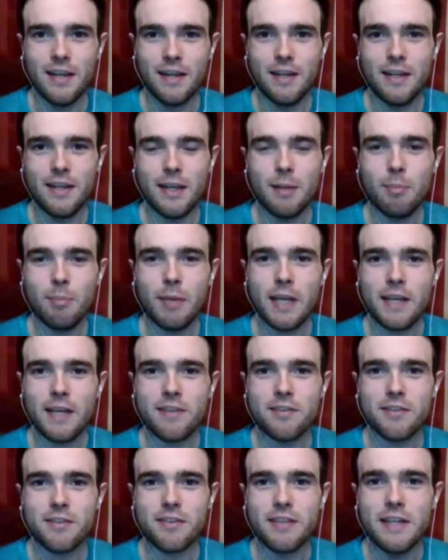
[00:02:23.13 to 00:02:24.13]
little
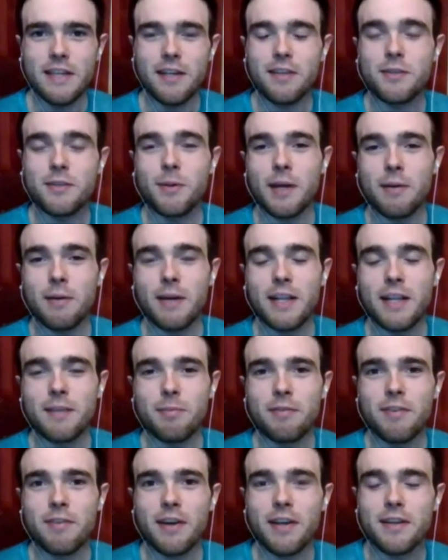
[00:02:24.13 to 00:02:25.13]
blazers. He looked quite well, to
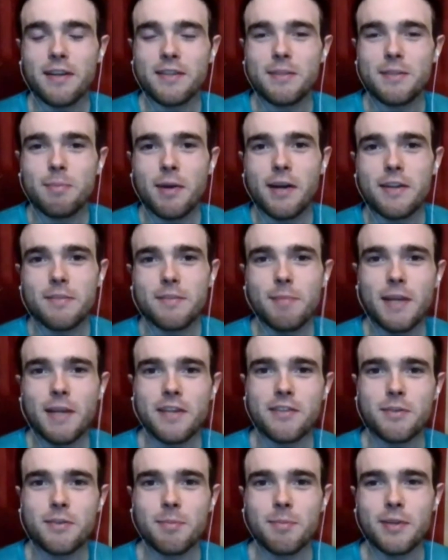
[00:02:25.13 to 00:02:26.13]
be fair. He looks the part as
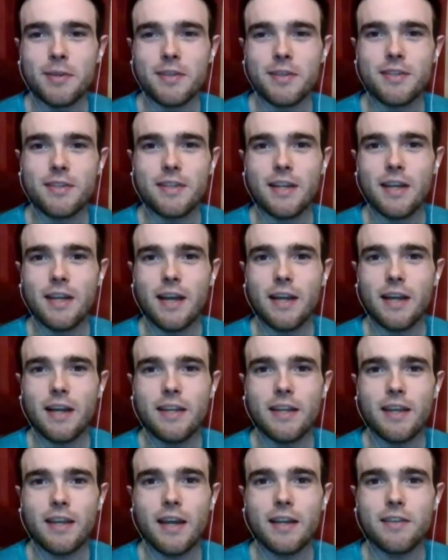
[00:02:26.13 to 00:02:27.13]
manager, but uh, I
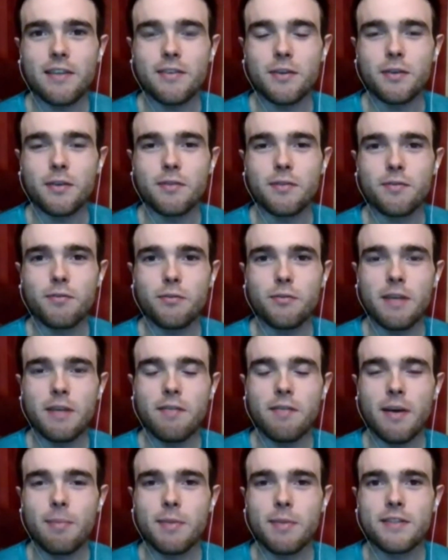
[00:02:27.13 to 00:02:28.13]
think any sort of
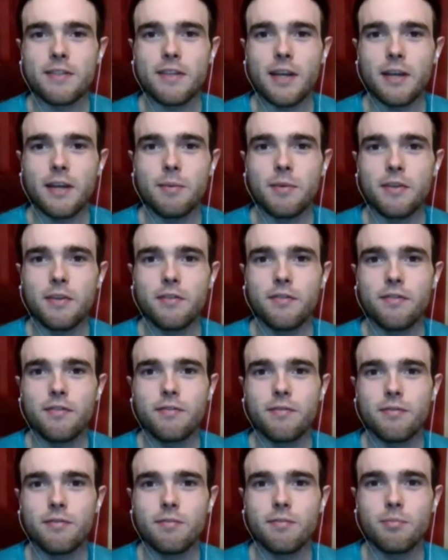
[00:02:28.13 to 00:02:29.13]
revamp of the side would have
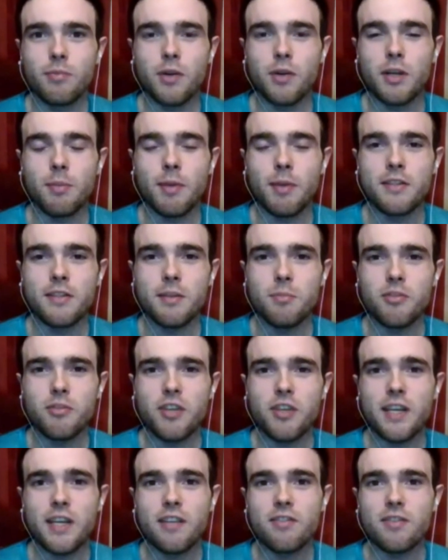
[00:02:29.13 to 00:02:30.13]
brought about some
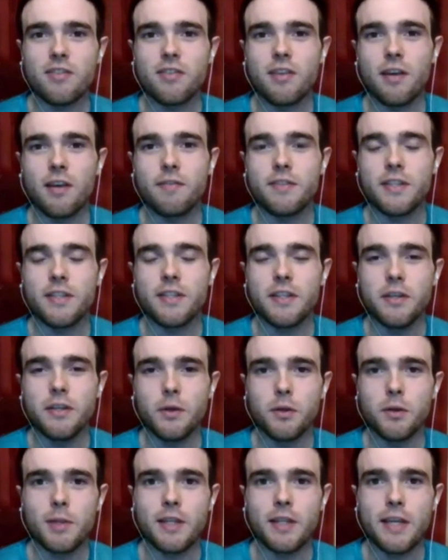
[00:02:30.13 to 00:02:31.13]
change. And obviously, the
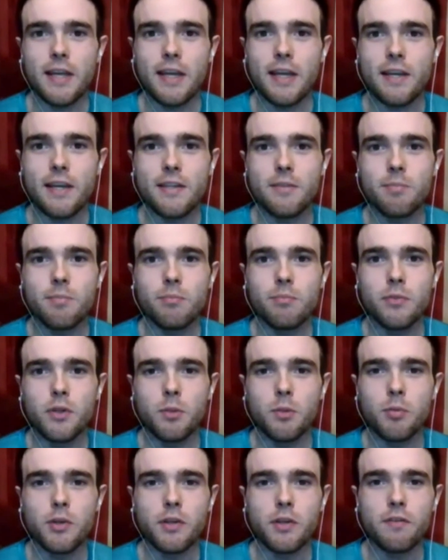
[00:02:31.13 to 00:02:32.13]
notable thing is
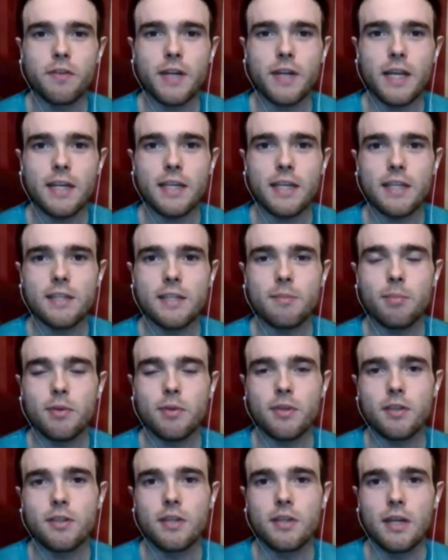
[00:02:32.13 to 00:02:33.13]
no Bruno Fernandes,
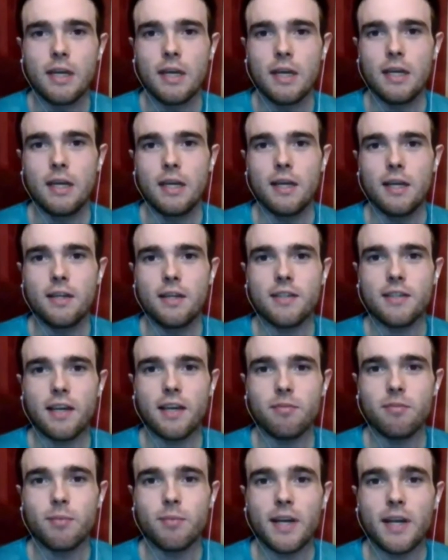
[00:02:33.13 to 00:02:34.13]
but
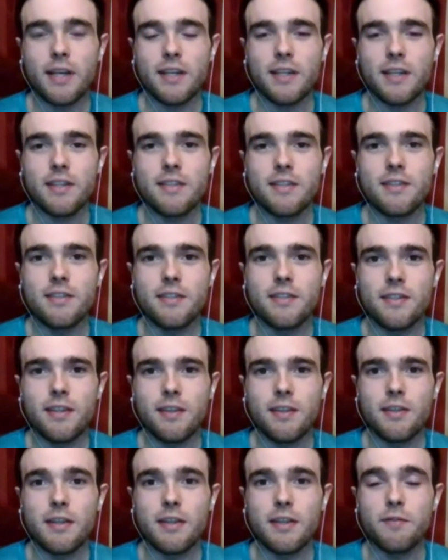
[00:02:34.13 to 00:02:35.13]
aside from that, it is
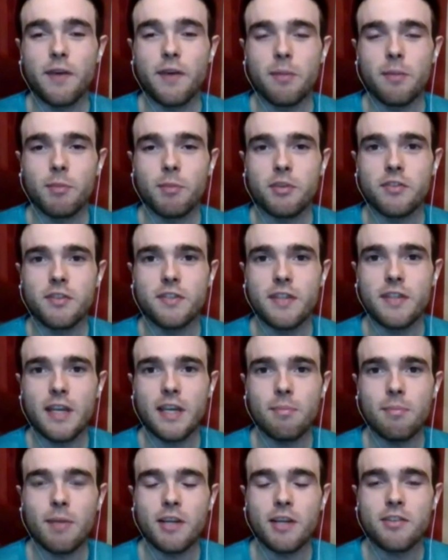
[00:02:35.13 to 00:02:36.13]
it is very much the
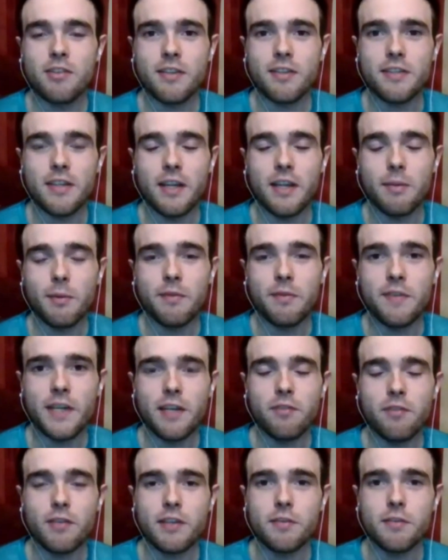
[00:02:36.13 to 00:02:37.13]
same Manchester United we've
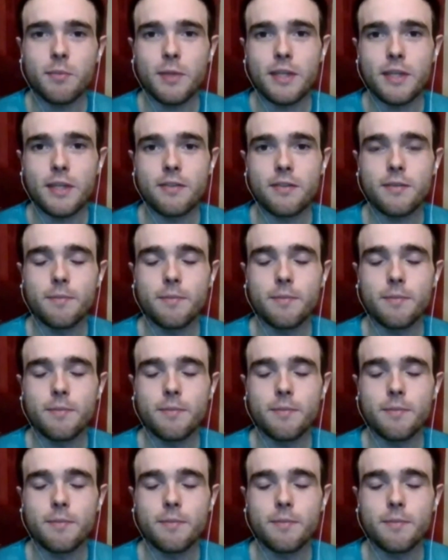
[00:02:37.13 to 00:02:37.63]
seen in recent weeks.